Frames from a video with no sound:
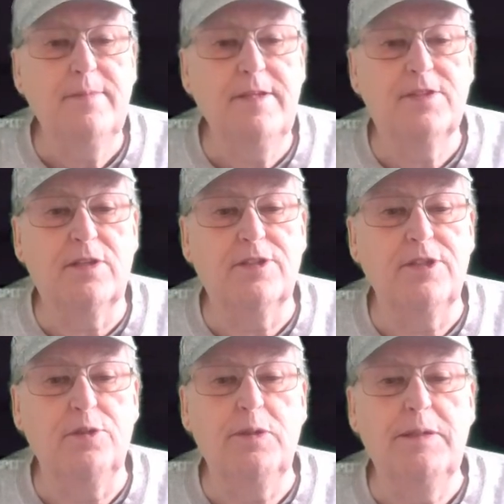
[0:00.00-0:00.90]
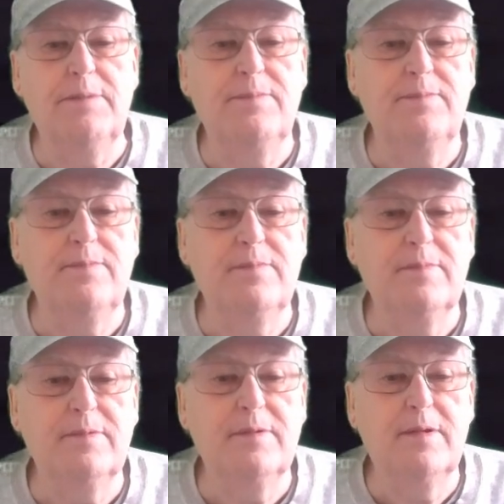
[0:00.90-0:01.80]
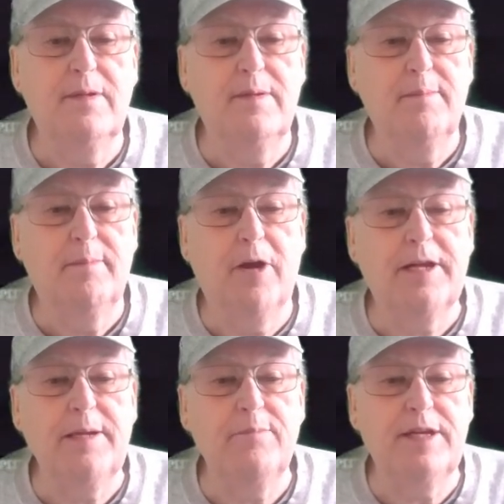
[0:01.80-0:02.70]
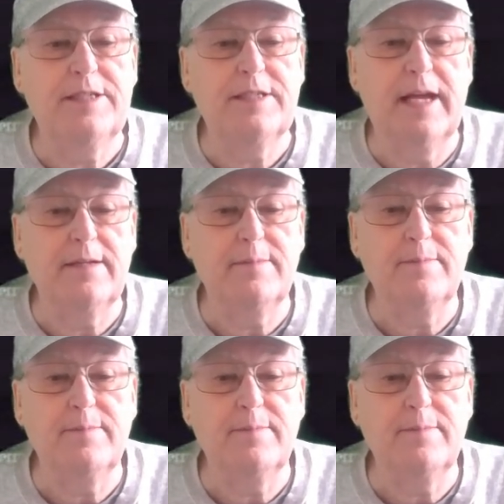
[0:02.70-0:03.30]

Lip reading: This'll do. Parking brake set.